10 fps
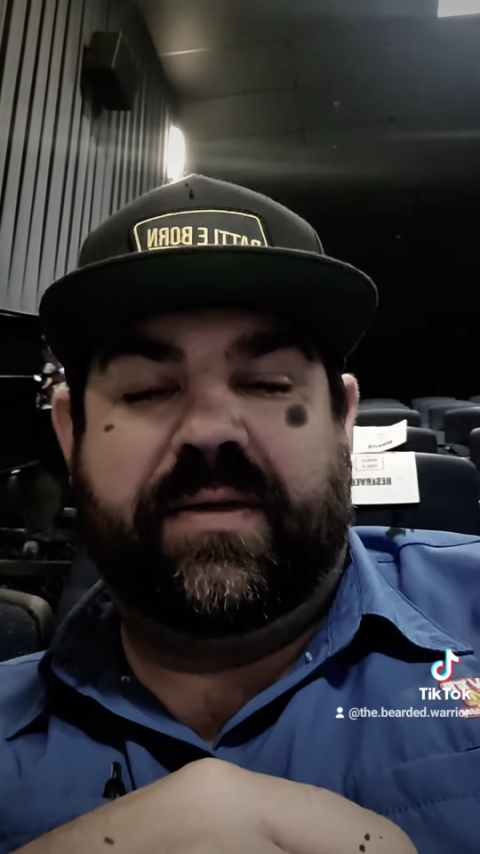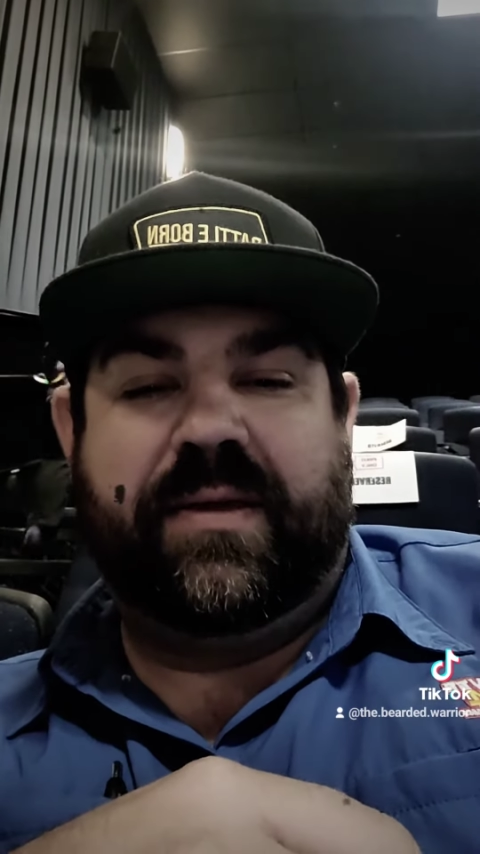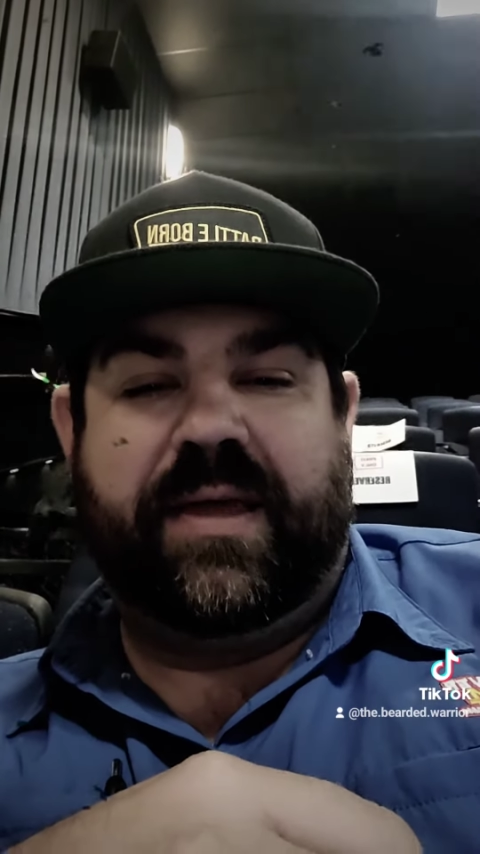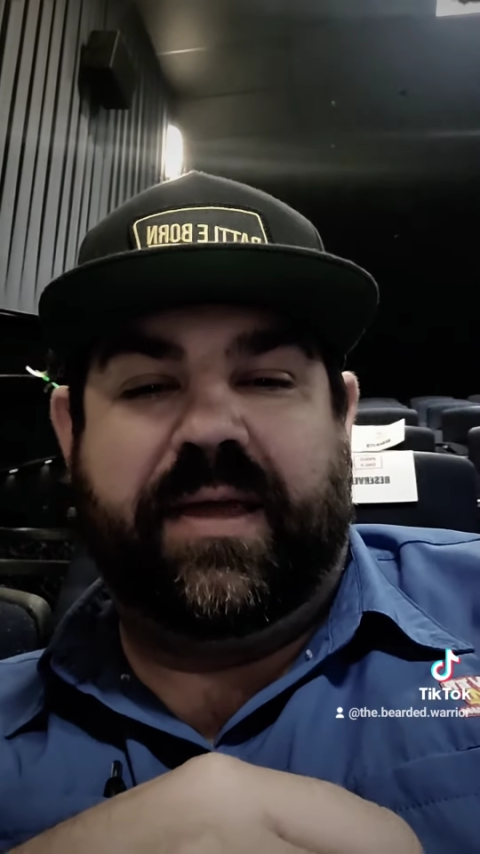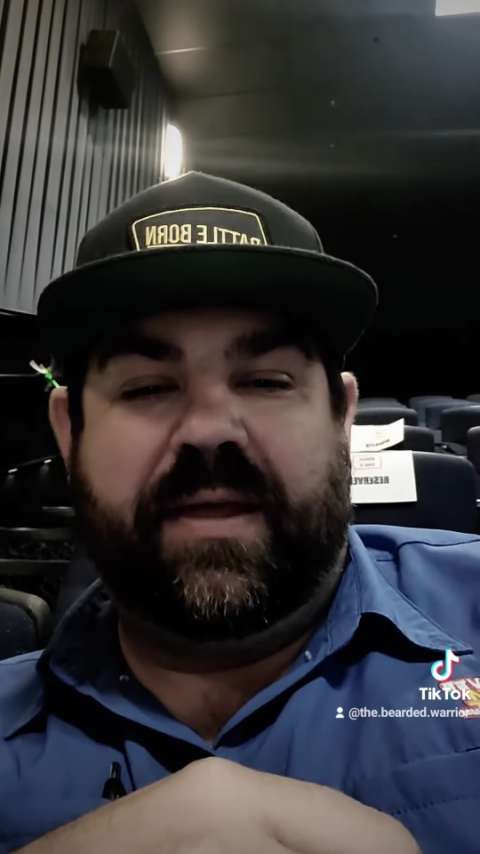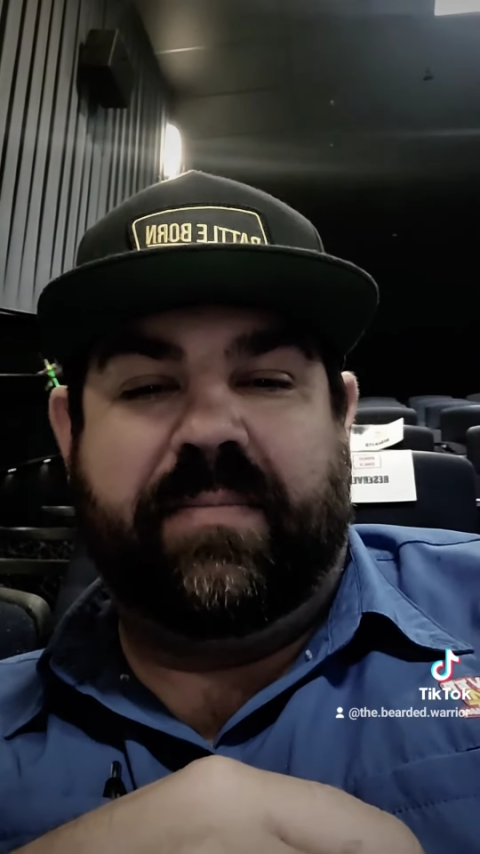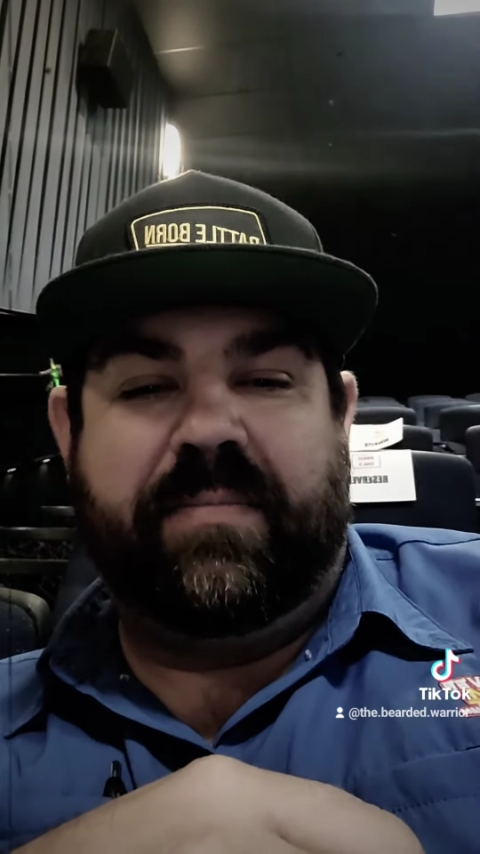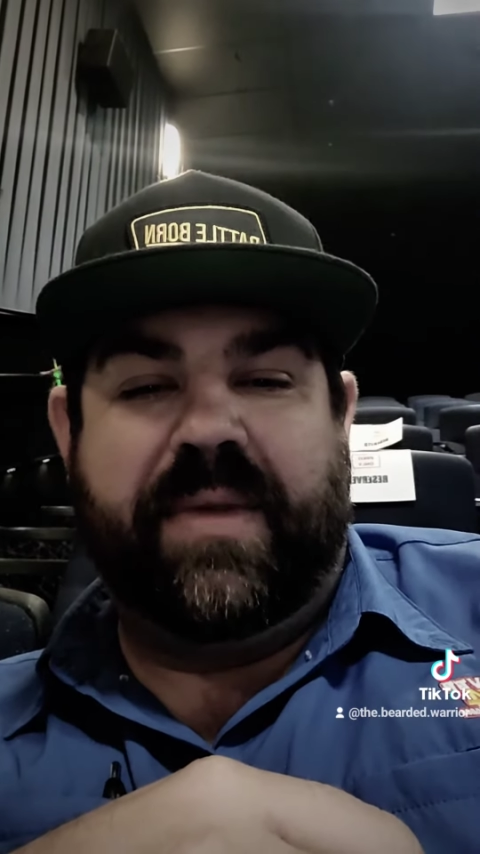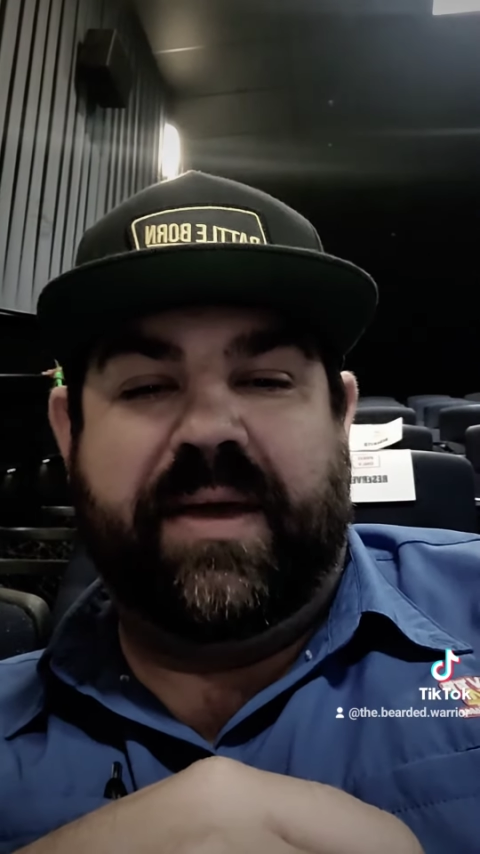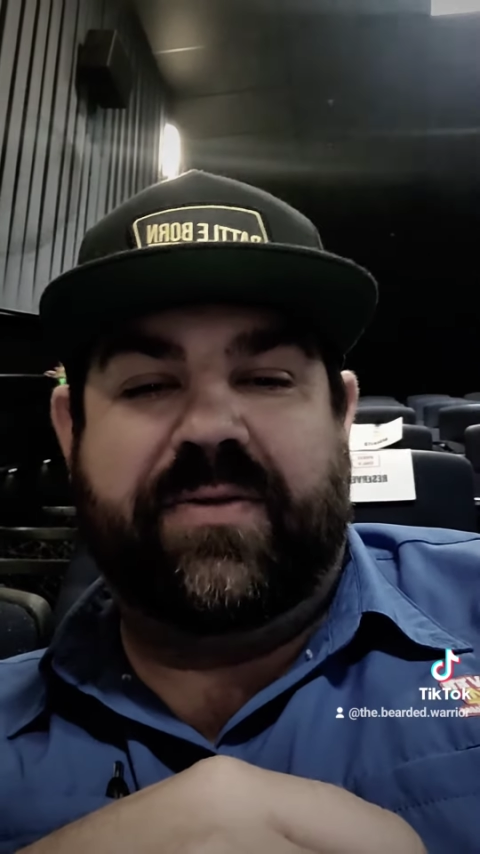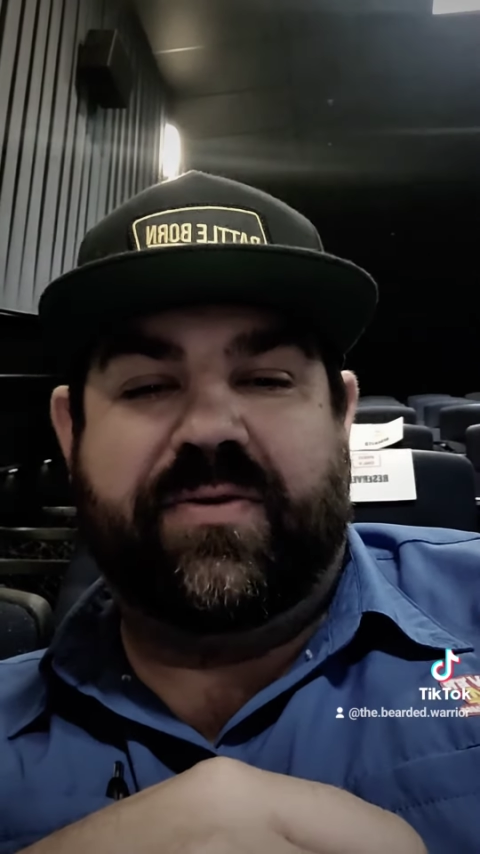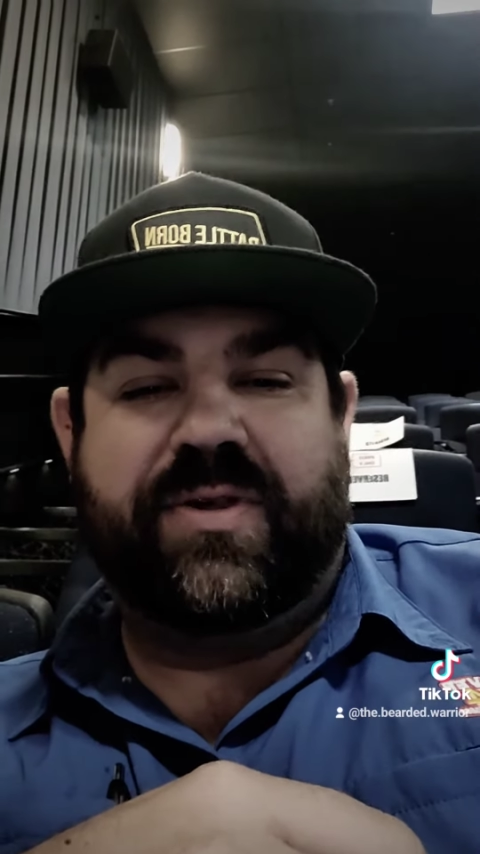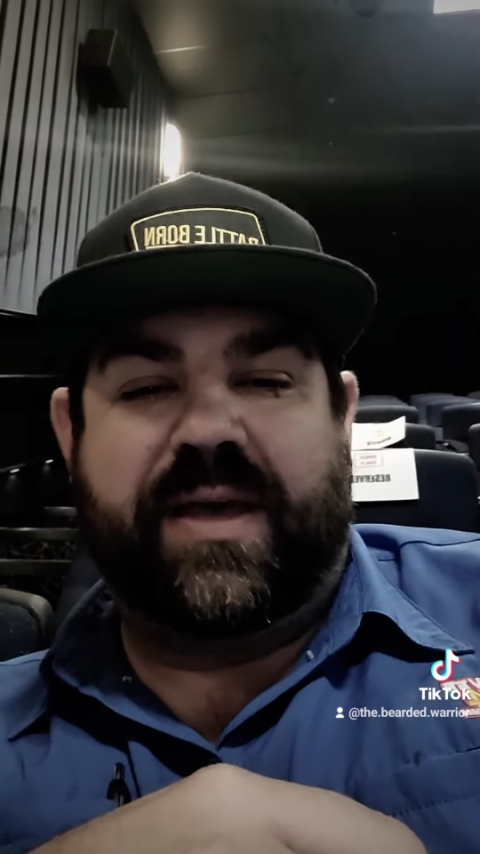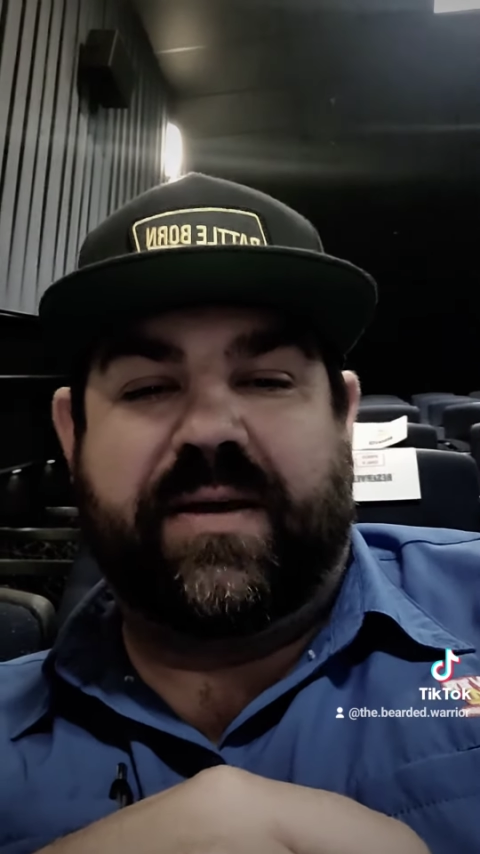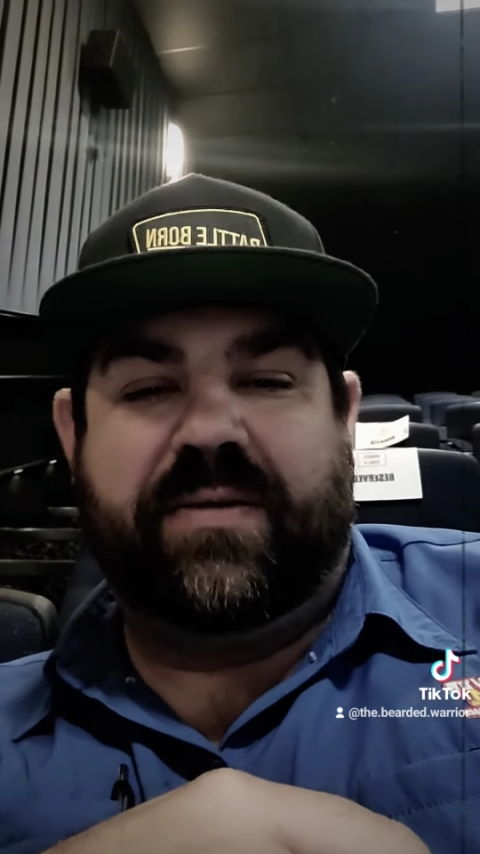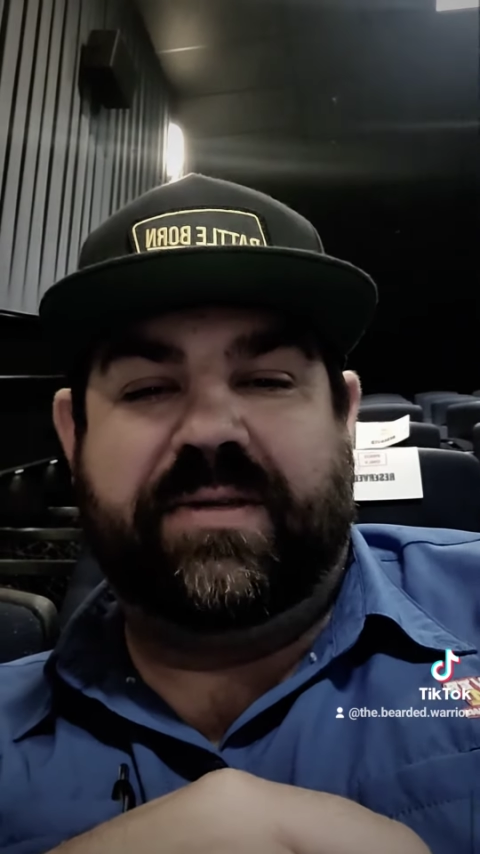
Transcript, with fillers: and major shout out to